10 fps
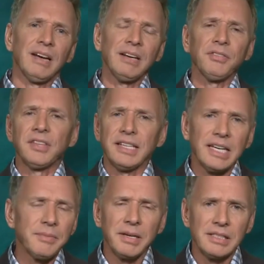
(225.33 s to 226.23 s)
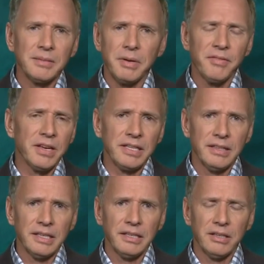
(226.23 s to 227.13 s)
I don't think anybody's above
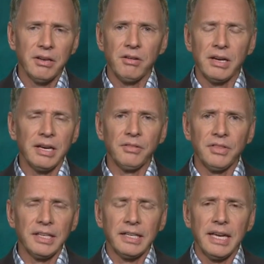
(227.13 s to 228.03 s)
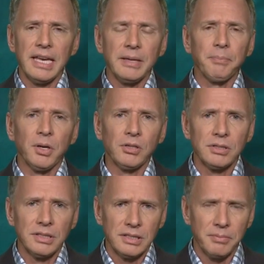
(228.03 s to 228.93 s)
anything, you know, and I don't think any
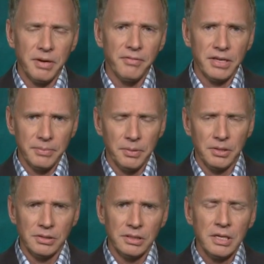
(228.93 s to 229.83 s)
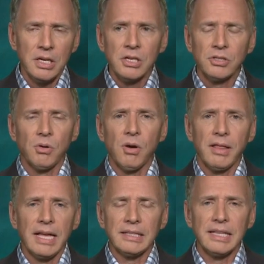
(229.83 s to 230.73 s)
person is above any person. So
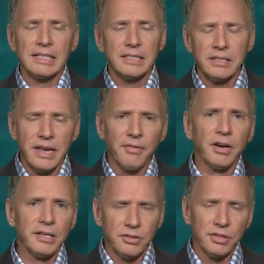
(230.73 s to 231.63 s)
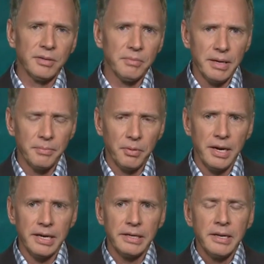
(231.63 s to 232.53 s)
that that's never entered in my
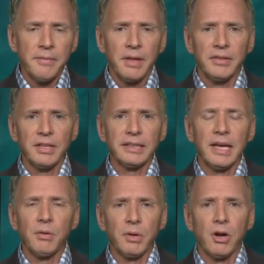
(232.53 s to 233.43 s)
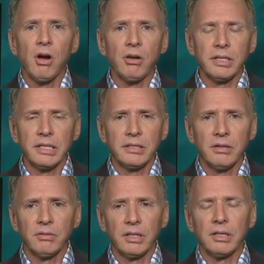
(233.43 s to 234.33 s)
brain. I think that we all need
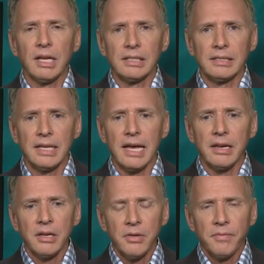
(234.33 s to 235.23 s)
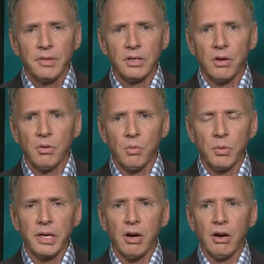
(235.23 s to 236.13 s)
to realize that, you know,
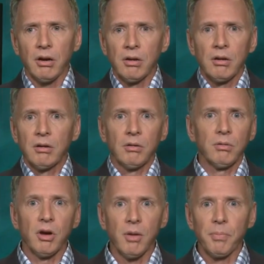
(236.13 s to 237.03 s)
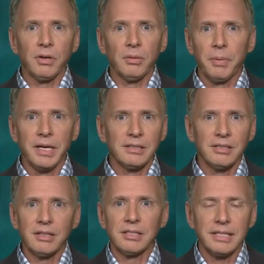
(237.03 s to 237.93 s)
we are we all put our pants
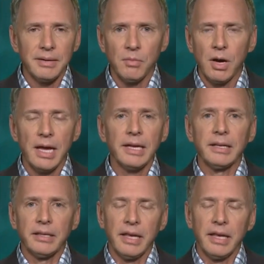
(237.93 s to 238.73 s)
on the same way mm-hmm.